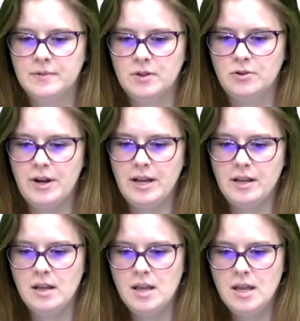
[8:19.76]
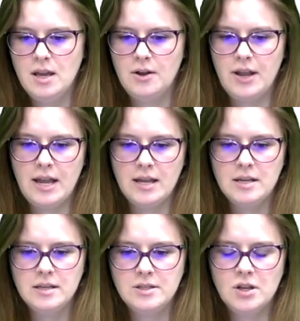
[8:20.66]
Great. Okay,
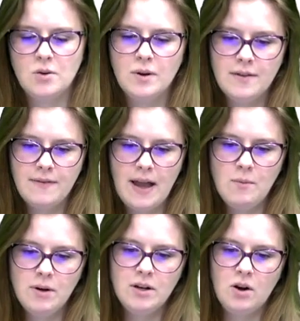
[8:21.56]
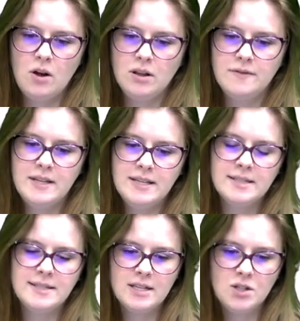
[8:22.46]
so if I wanted all of these to
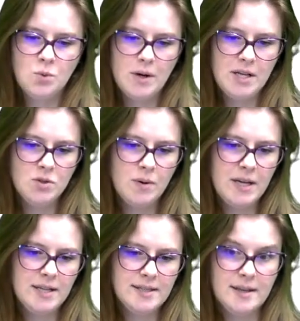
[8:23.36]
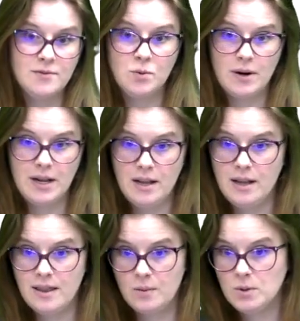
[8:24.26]
say 2020 instead of 20,
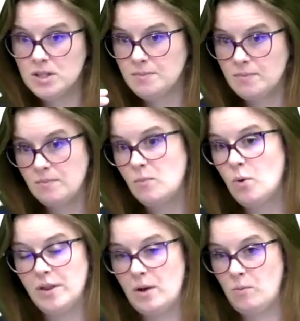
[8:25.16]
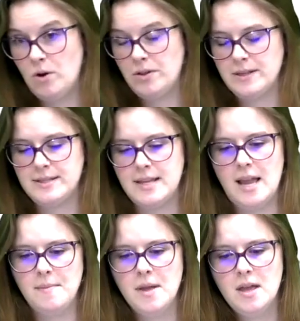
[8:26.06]
and there were some more that weren't the
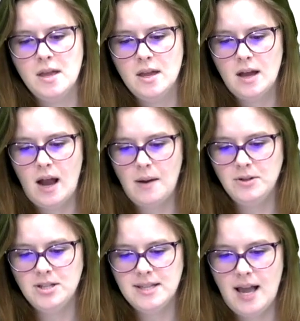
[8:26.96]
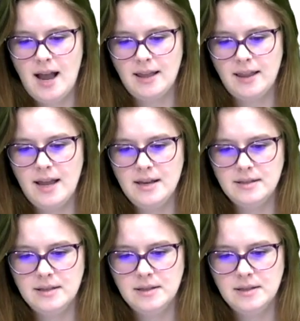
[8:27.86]
same, I would just highlight